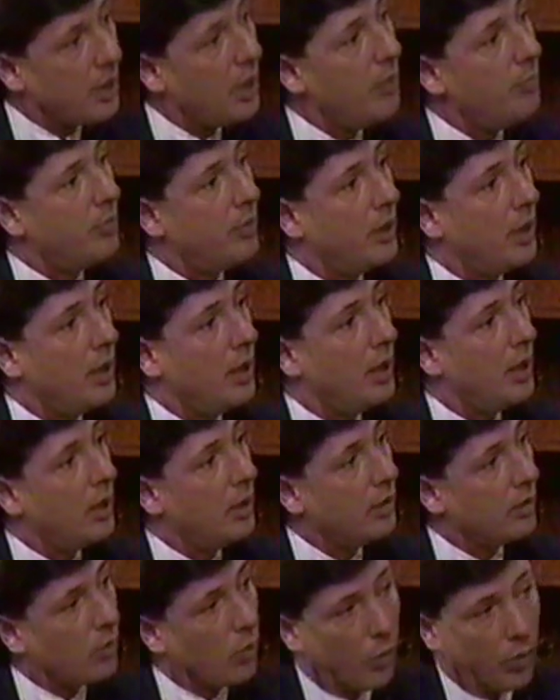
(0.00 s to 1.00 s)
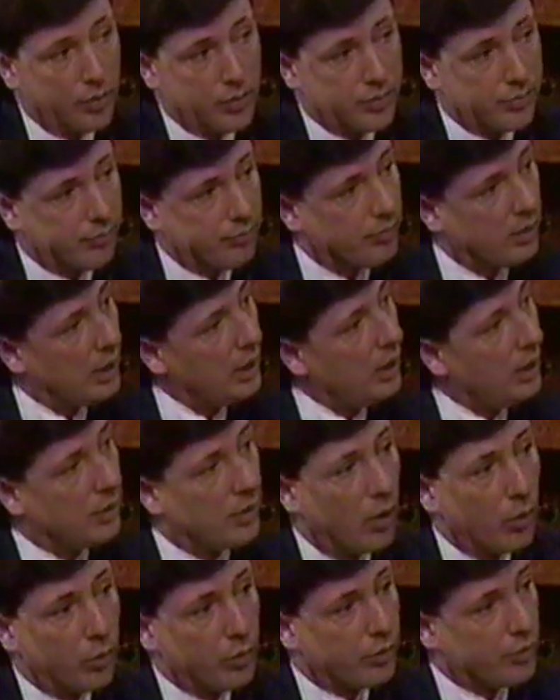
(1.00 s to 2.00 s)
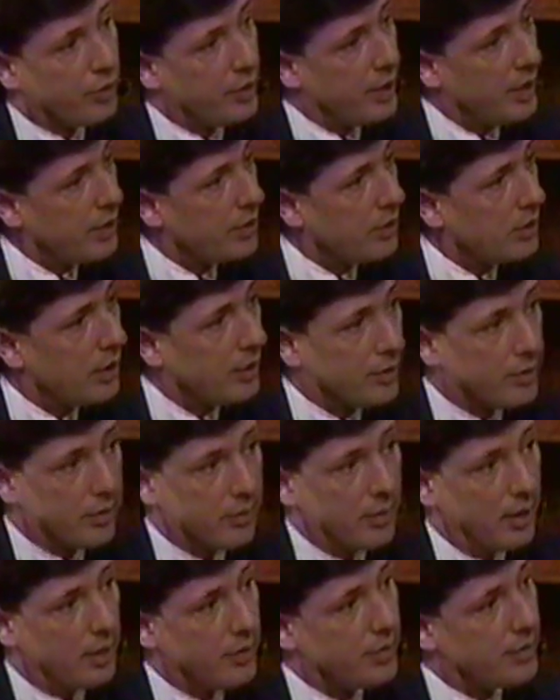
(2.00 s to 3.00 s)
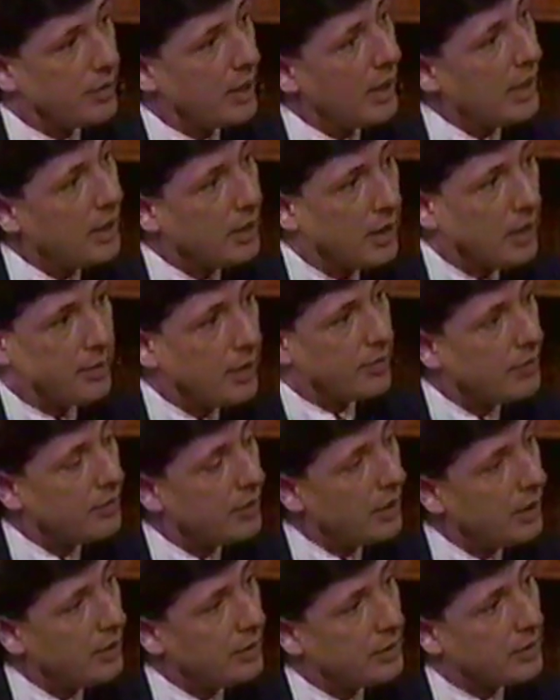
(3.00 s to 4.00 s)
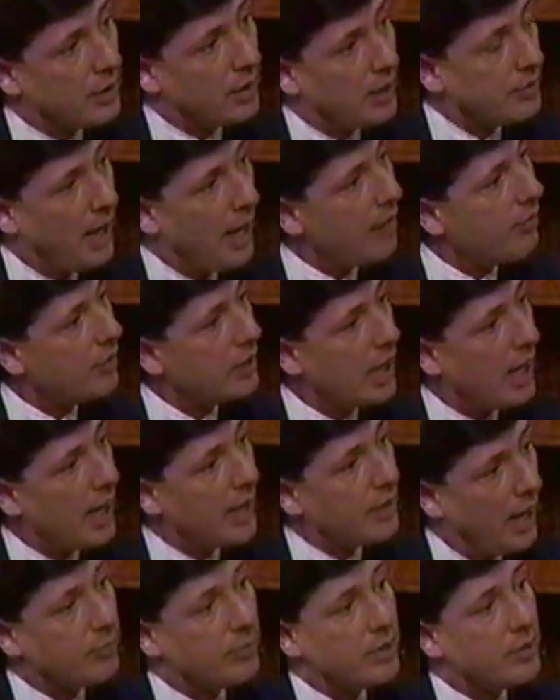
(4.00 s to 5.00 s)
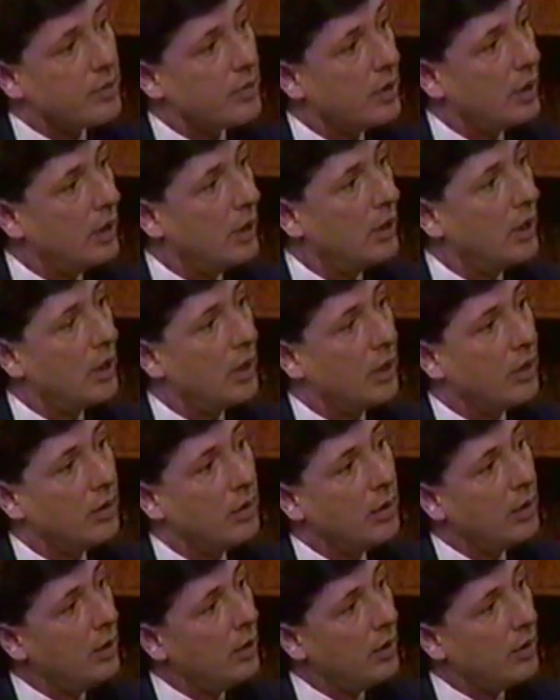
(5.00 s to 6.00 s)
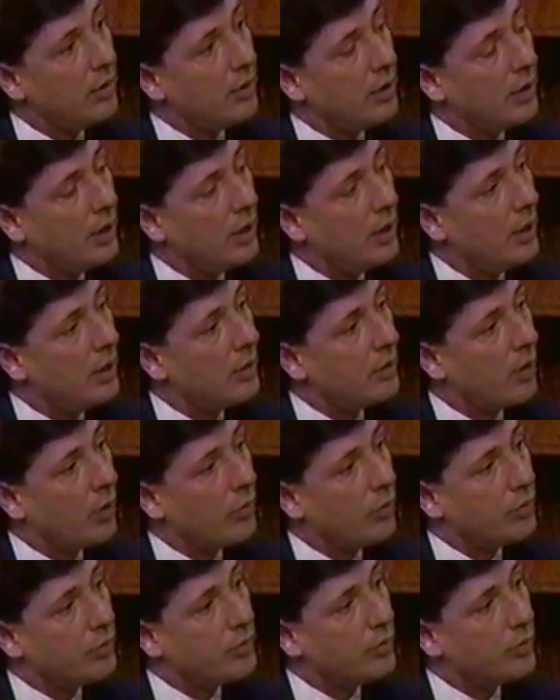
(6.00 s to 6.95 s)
company. And of course, local tradition has seen these advertisements, and the local